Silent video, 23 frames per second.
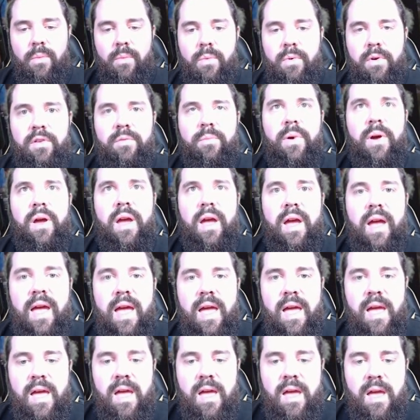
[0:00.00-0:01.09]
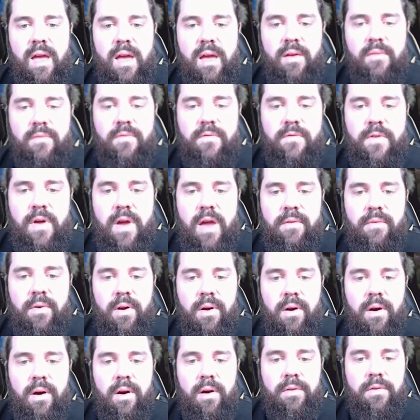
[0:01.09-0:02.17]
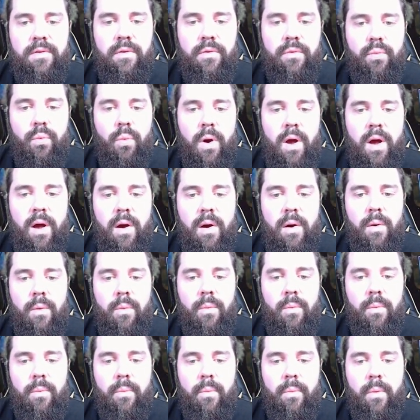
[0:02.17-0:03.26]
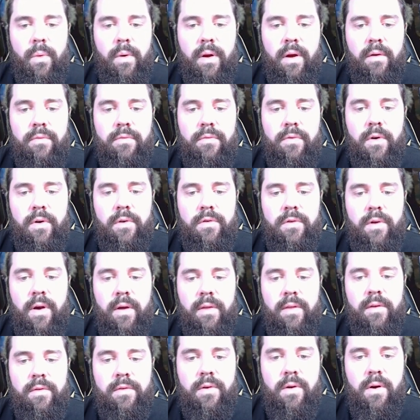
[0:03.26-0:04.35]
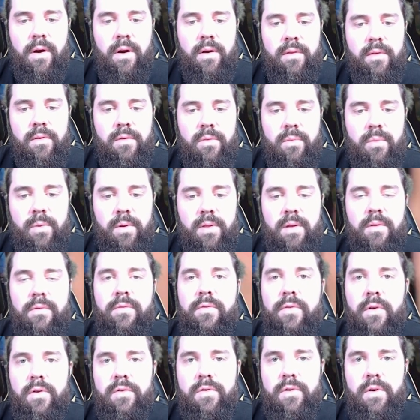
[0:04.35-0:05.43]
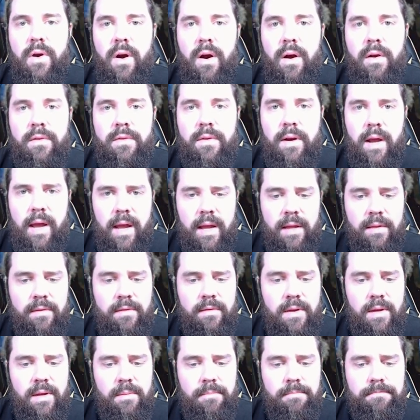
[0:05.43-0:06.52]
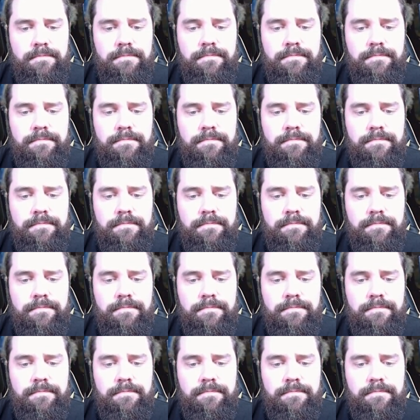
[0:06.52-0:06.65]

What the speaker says: One of my favorite arts as well. When I first saw this card, this is one of the first cards that I had seen